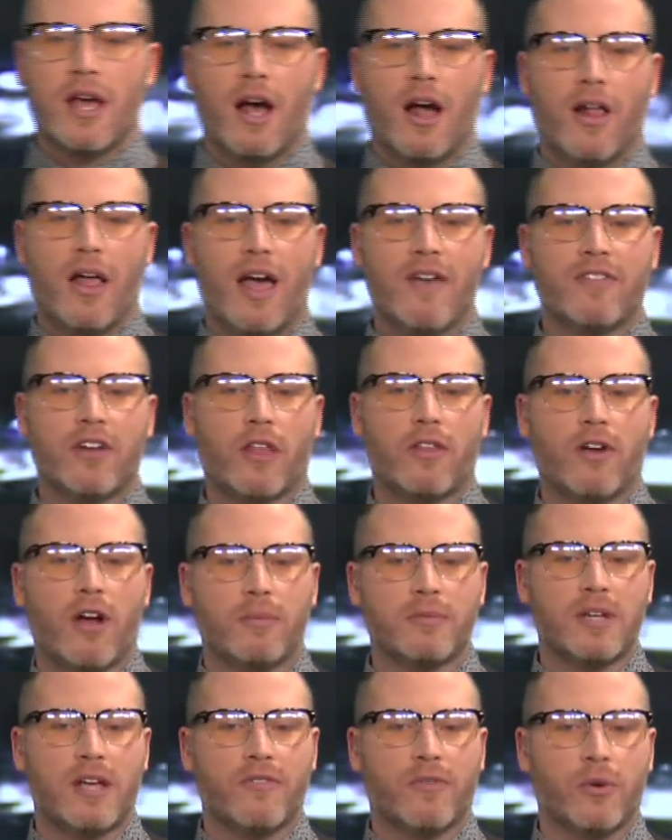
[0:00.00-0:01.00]
I'll have another
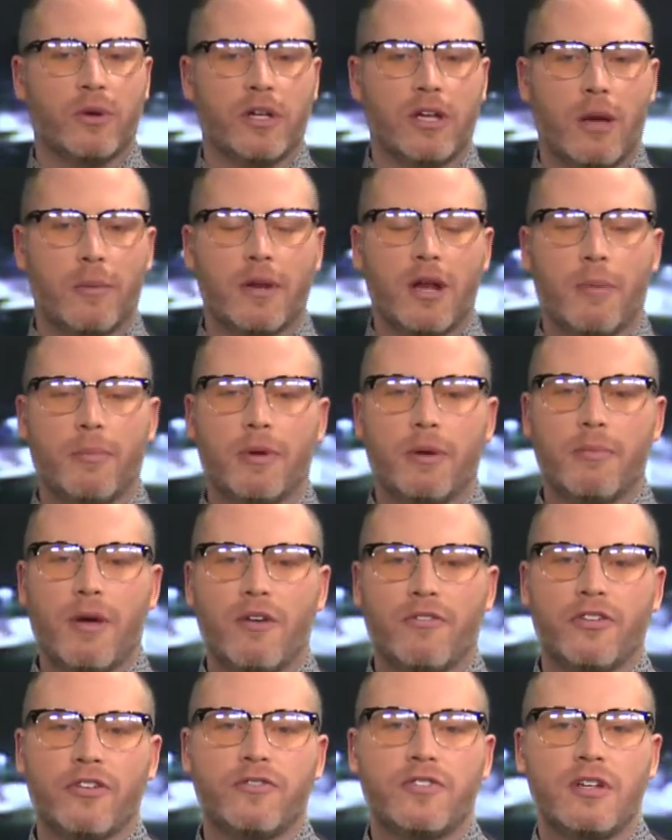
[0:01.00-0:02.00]
update for you coming up in
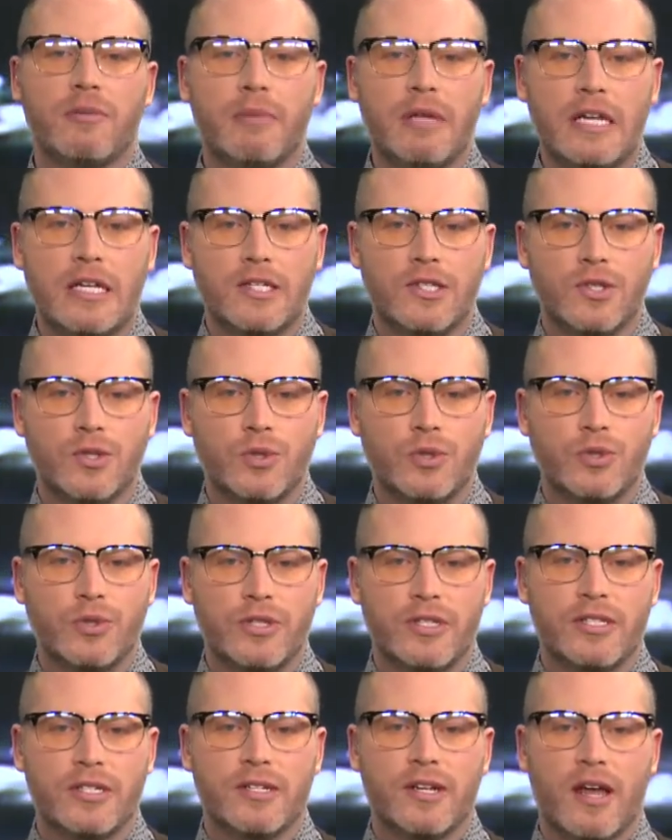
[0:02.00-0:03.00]
about 15 minutes.
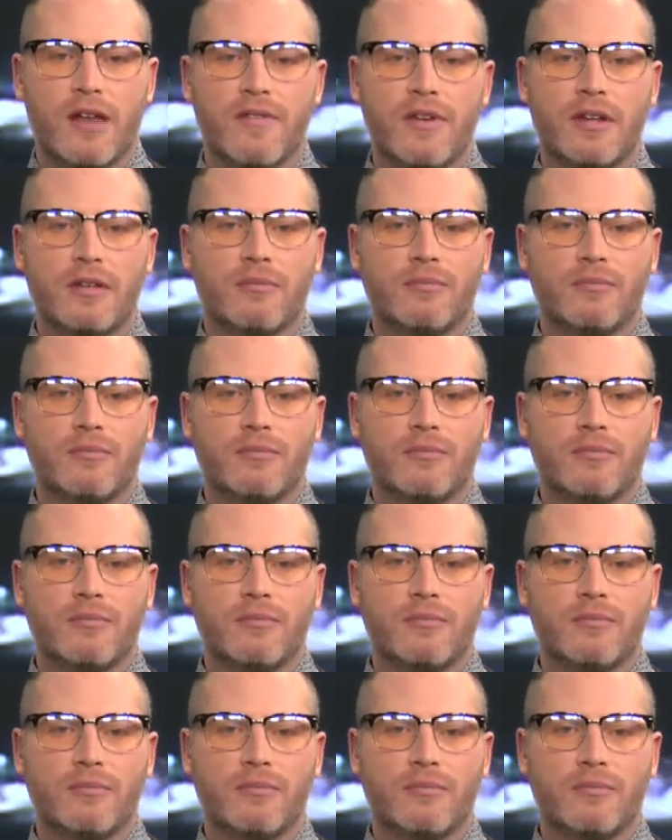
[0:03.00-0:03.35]
Teresa and Donovan.